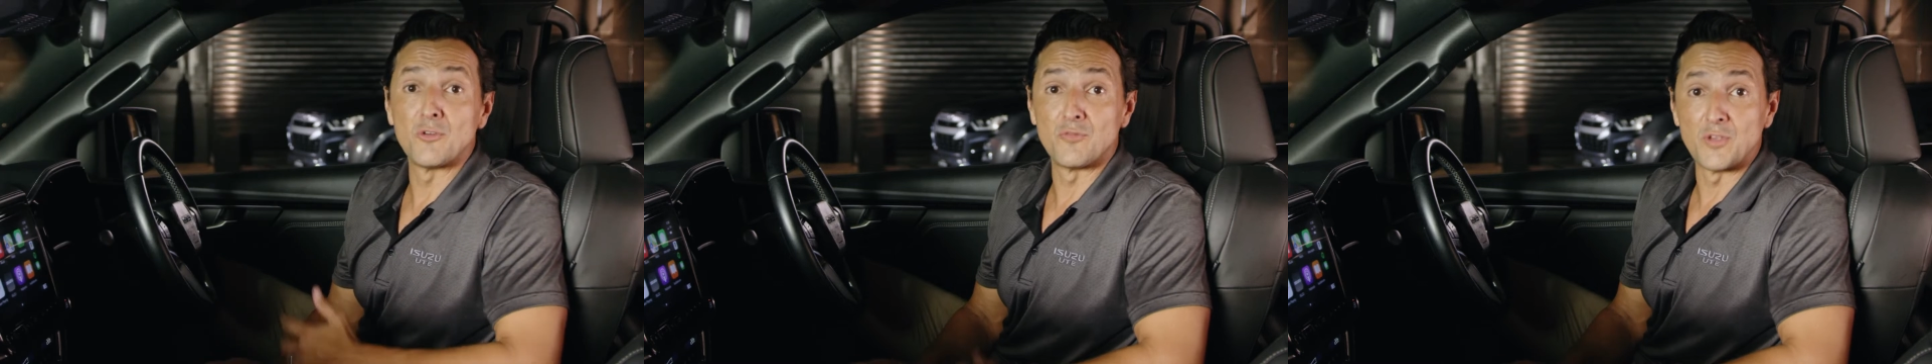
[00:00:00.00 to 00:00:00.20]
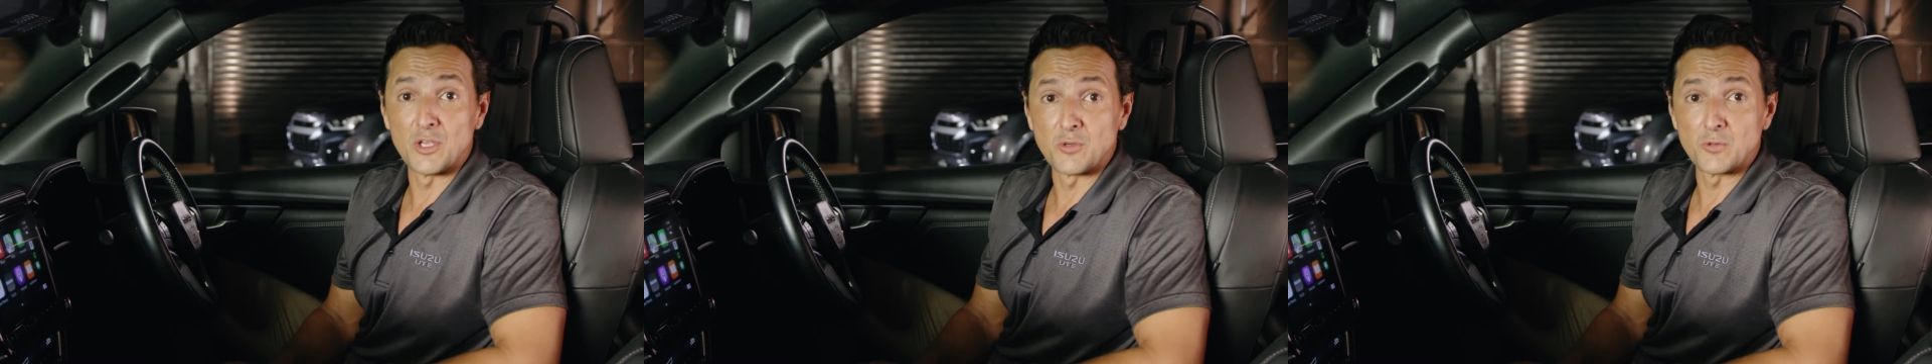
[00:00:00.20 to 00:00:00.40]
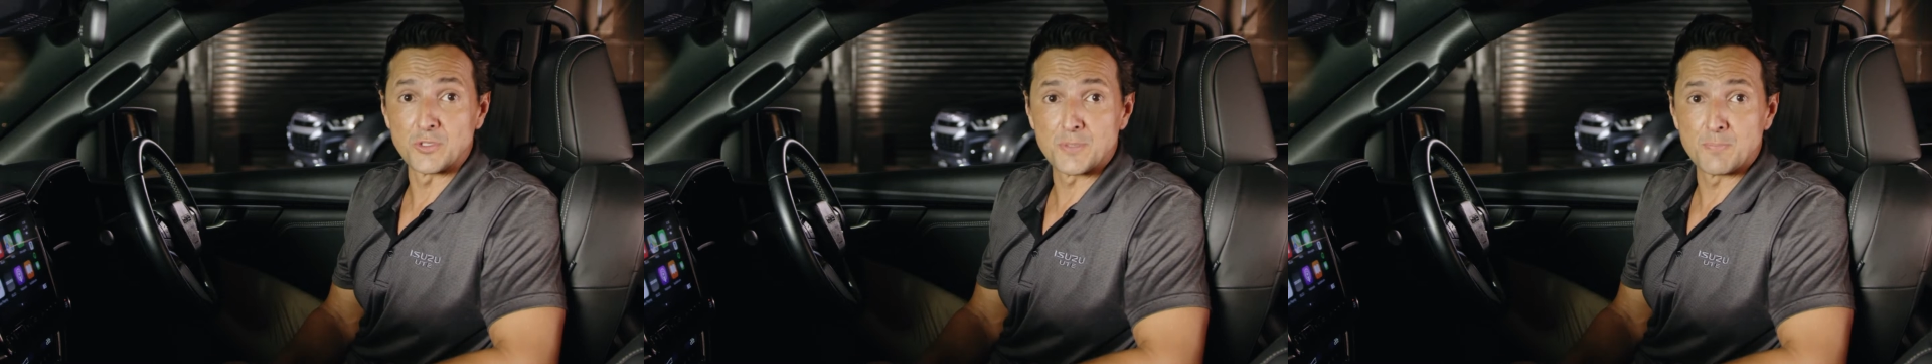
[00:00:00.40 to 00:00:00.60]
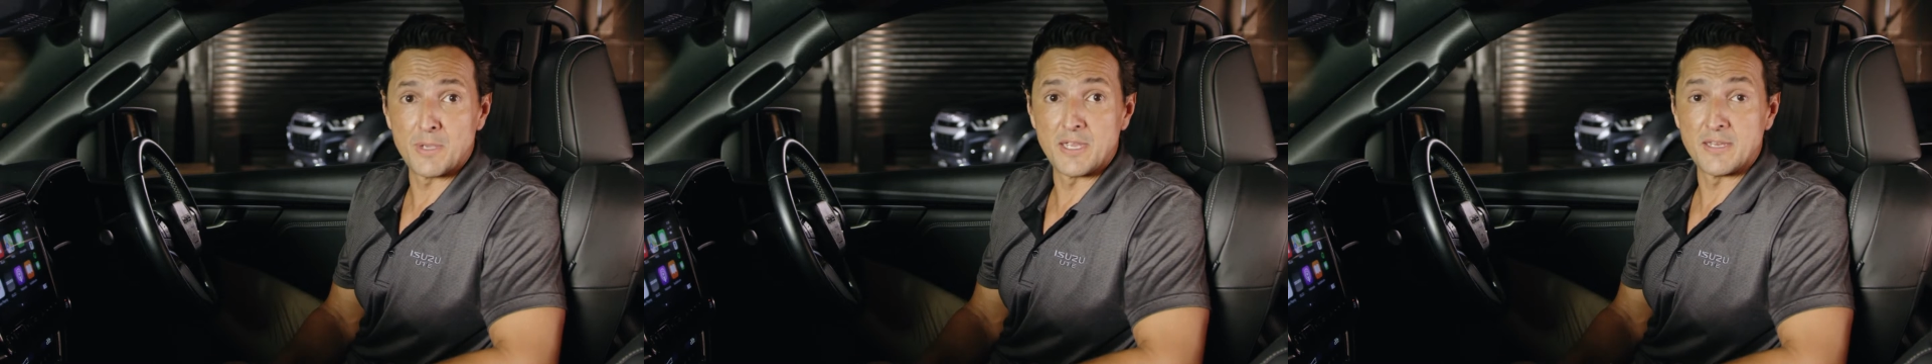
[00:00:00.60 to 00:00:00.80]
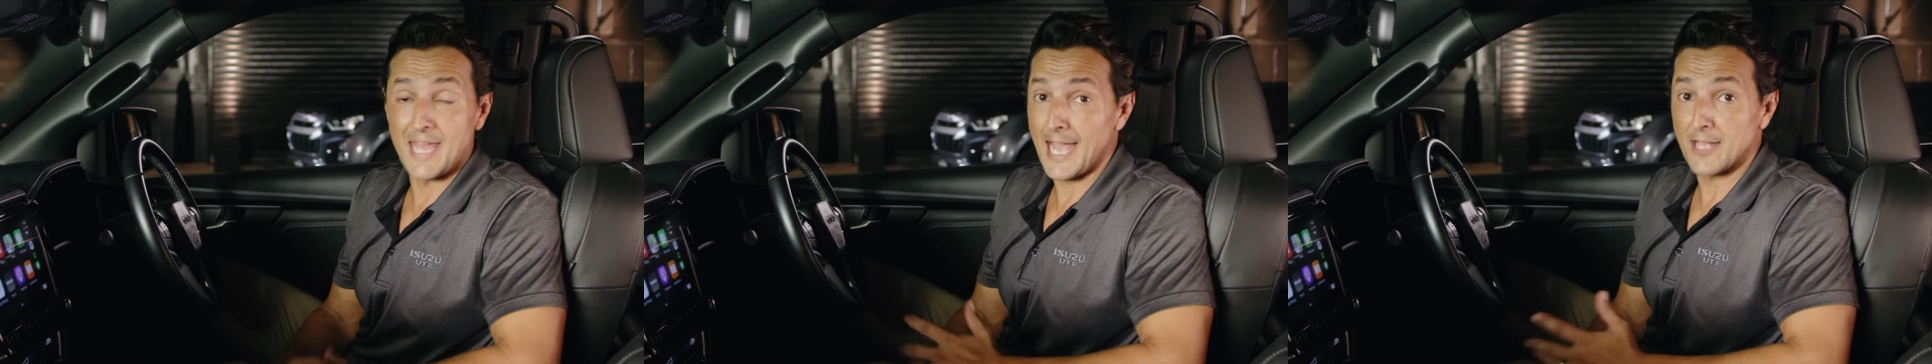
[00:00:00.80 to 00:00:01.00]
vehicle's
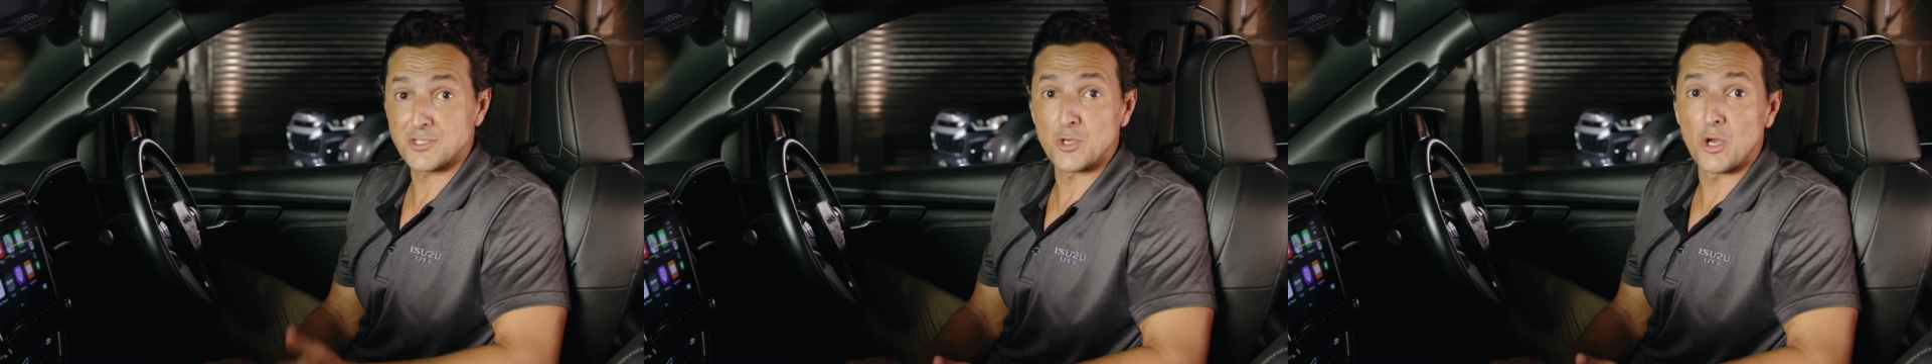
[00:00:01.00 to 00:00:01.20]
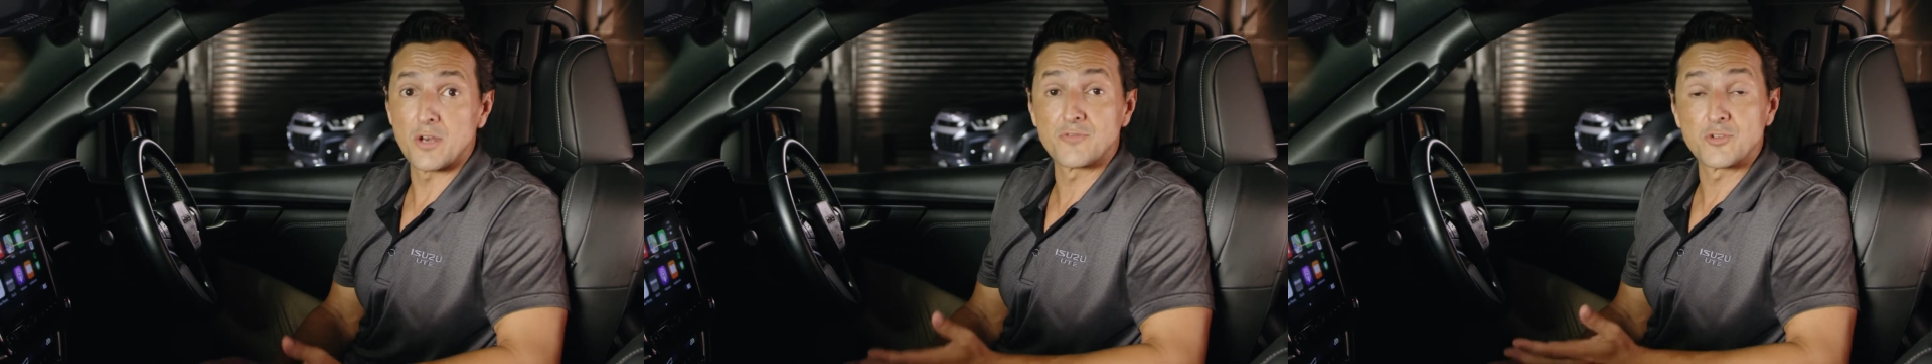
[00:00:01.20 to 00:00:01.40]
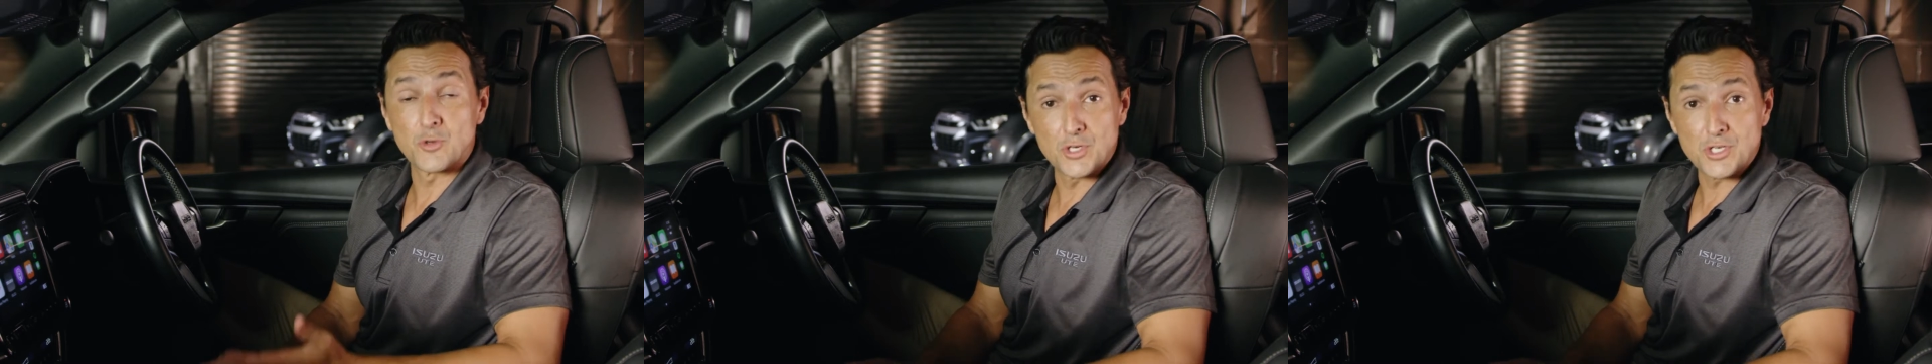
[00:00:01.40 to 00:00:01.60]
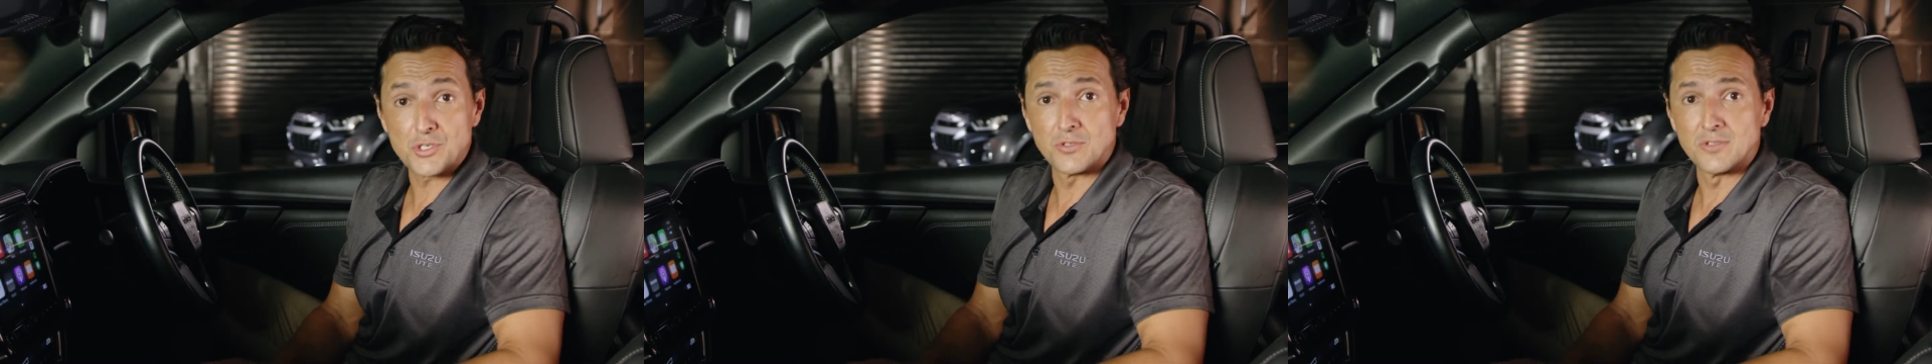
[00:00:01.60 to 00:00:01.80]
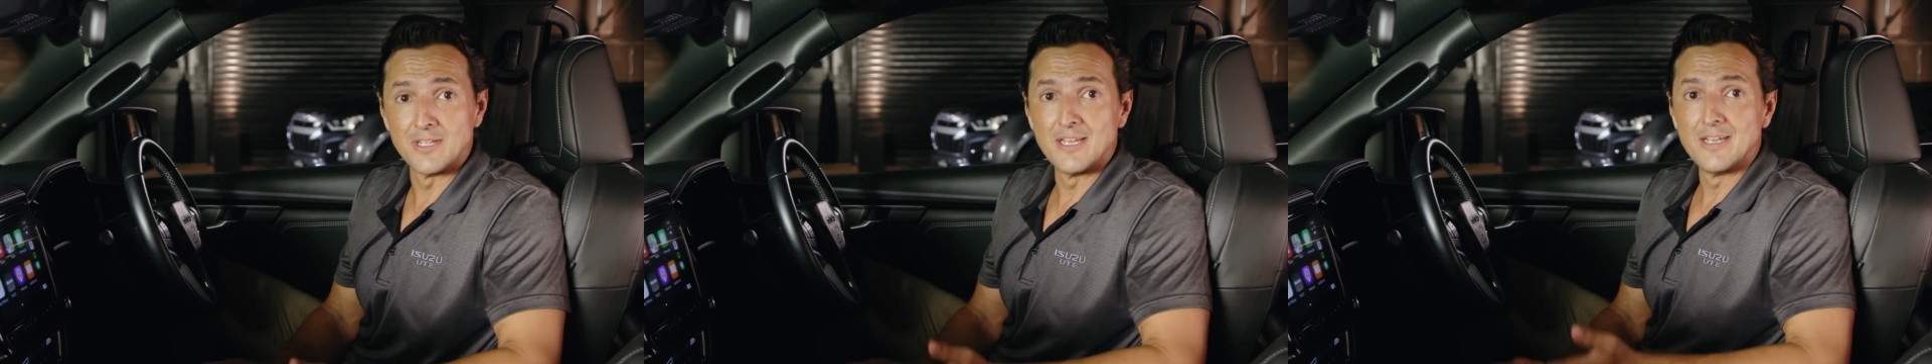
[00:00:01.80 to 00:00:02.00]
speed outside of
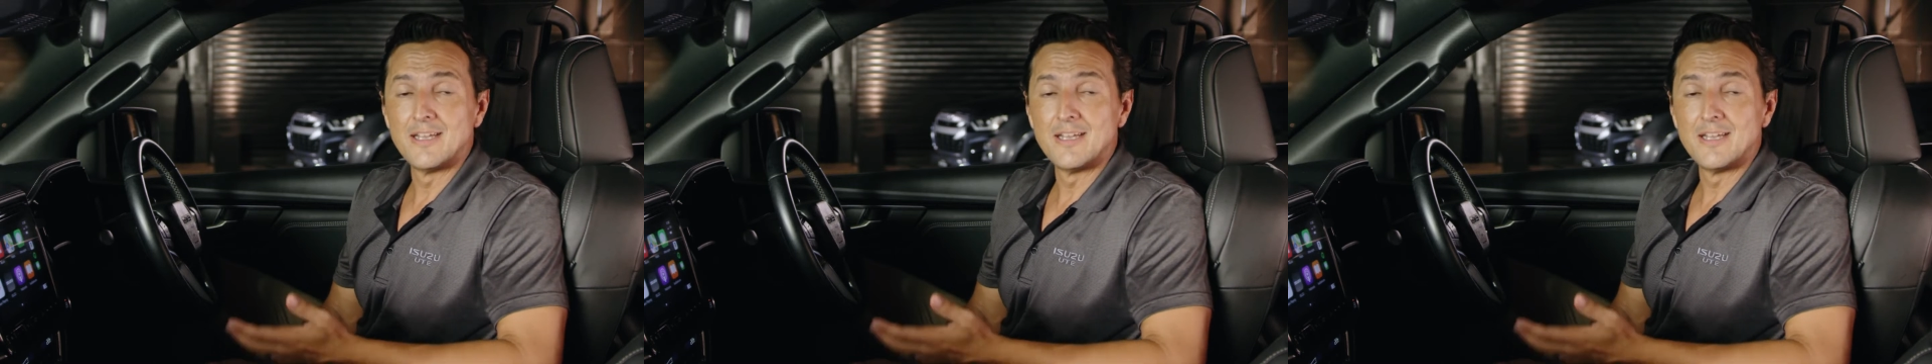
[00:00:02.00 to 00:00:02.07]
traditional